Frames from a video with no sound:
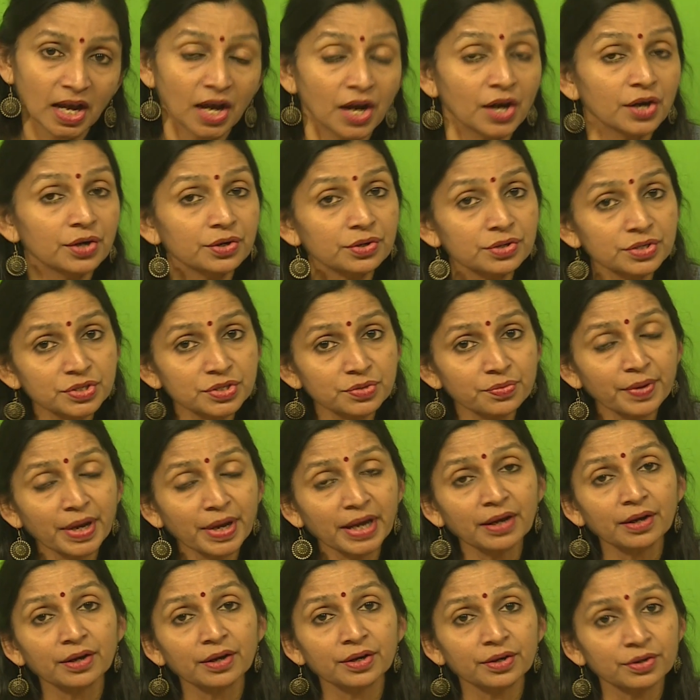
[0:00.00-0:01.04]

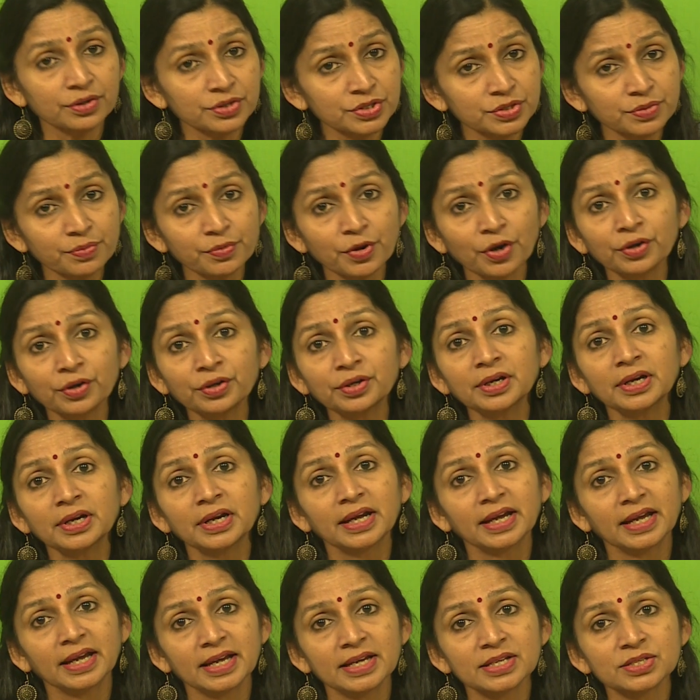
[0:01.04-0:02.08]
Rosamond
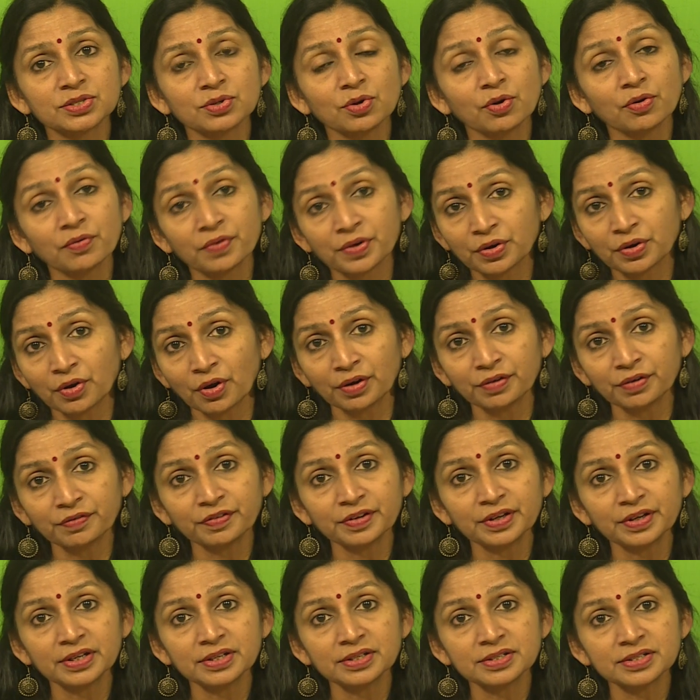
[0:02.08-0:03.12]
is
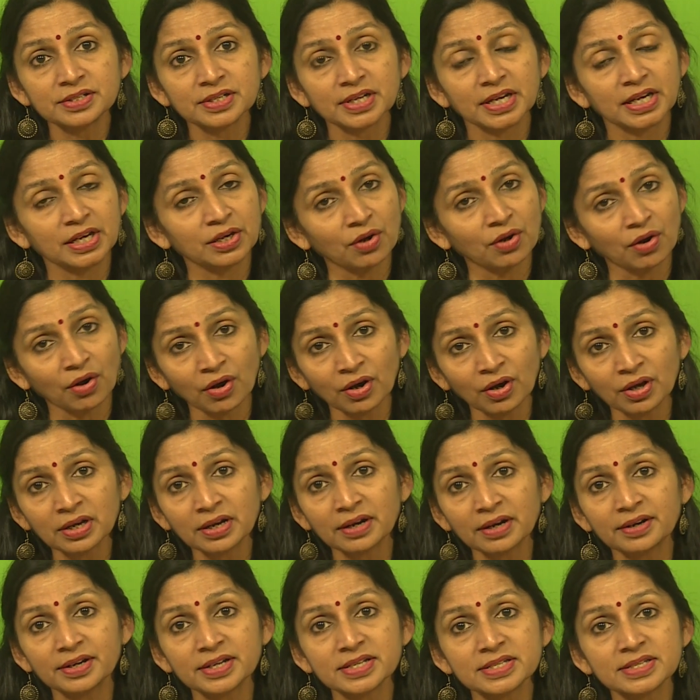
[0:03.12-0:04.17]
overconfident in all
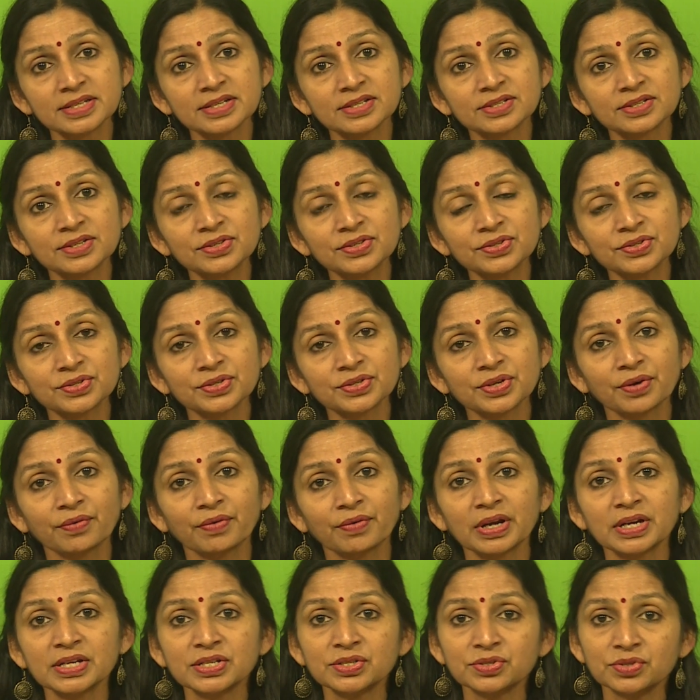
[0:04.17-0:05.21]
her decisions,
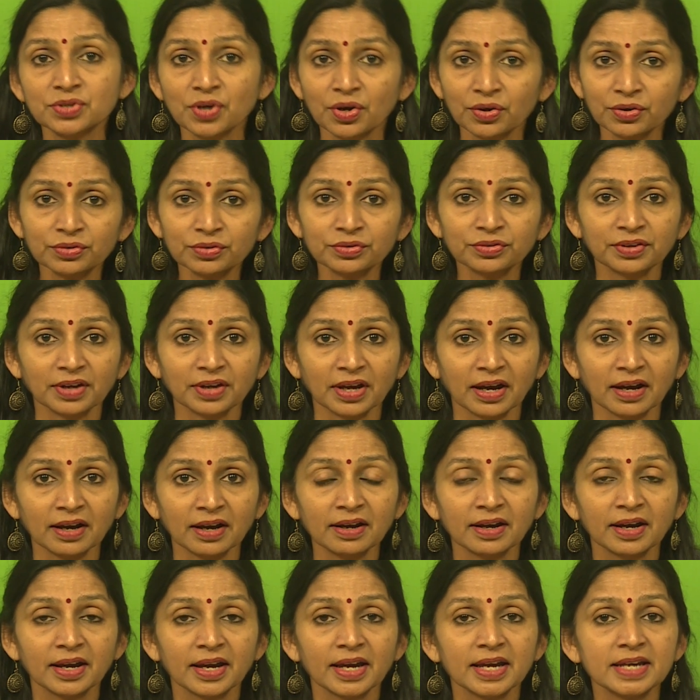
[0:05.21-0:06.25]
whereas Dorothea
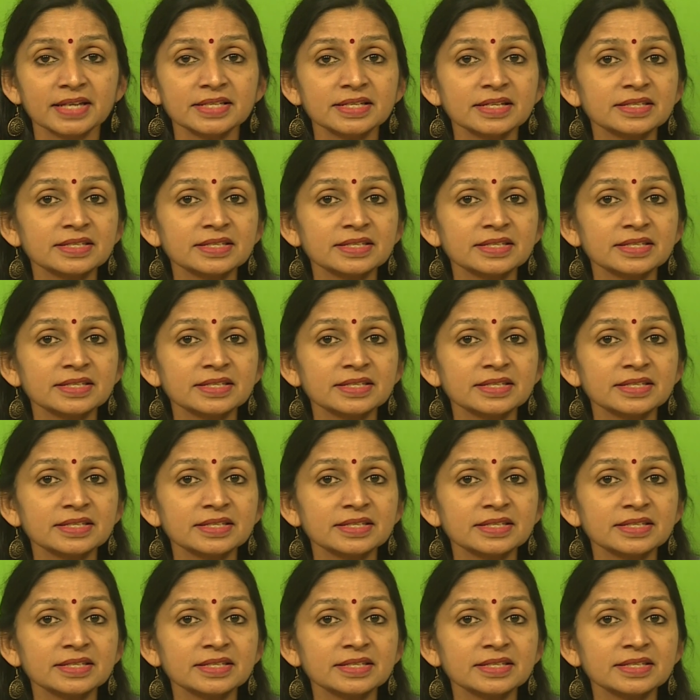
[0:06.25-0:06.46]
is a